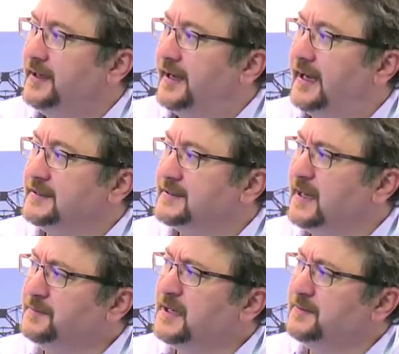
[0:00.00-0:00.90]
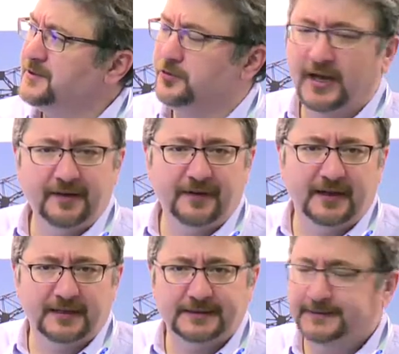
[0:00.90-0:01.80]
And sometimes you have
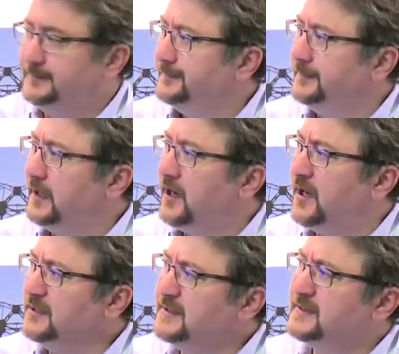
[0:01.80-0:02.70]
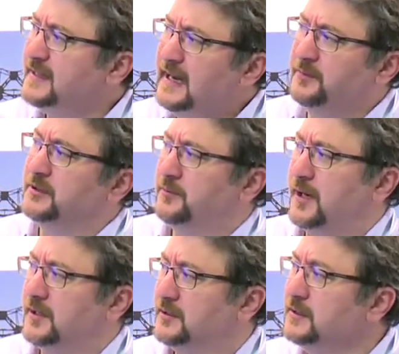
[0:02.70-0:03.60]
unstable
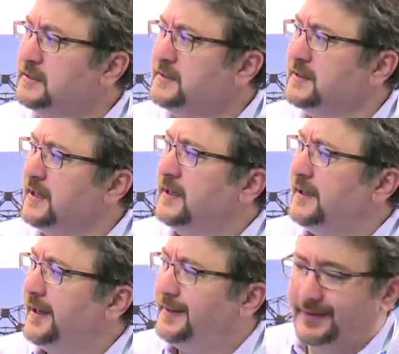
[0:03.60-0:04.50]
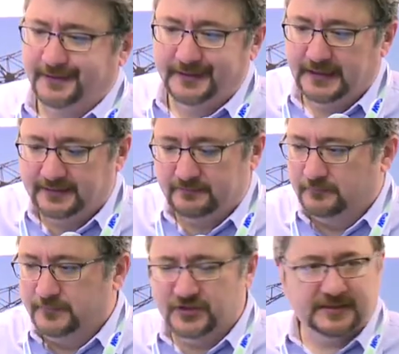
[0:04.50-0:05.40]
models, and it
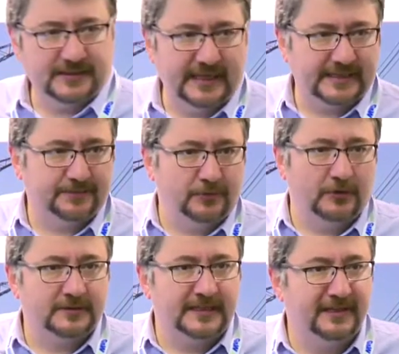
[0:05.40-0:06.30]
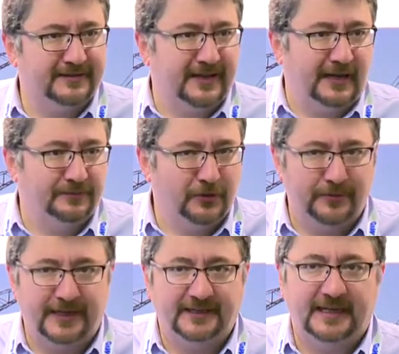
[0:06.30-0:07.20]
just explodes in time
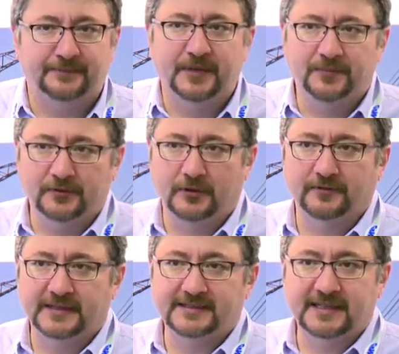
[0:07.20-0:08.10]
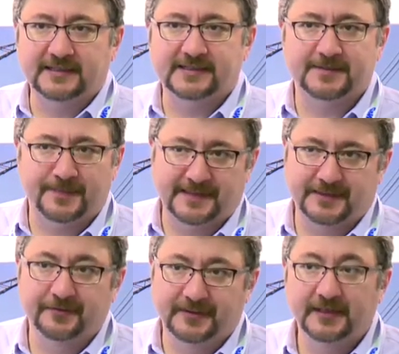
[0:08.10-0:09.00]
domain. And people always say this is
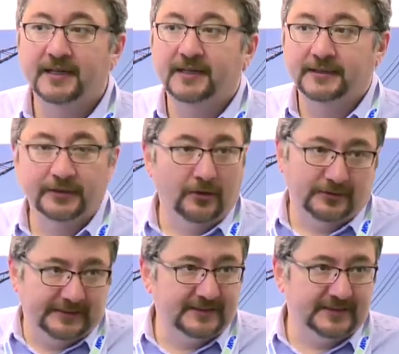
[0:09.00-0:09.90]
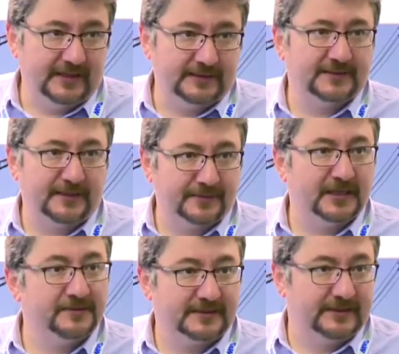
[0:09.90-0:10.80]
passivity. No, it is not.
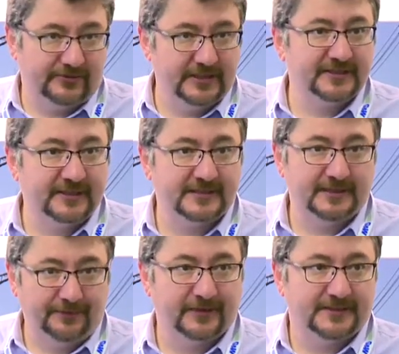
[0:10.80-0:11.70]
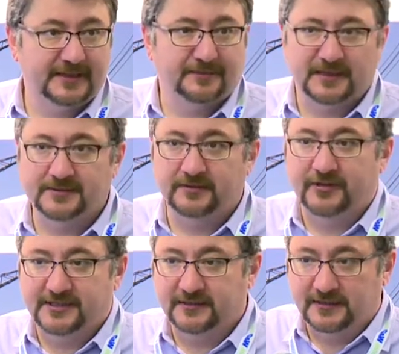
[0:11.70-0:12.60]
Sometimes the reason is different. Sometimes the
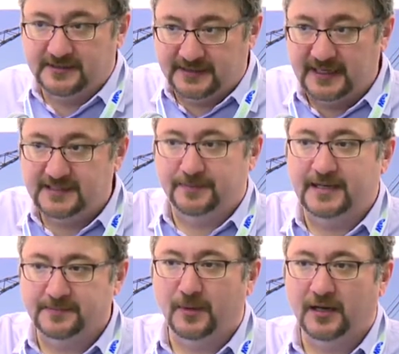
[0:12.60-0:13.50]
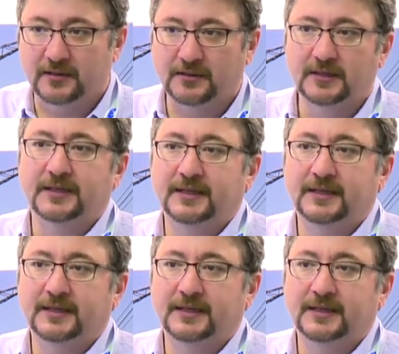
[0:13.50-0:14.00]
reason the Statespace model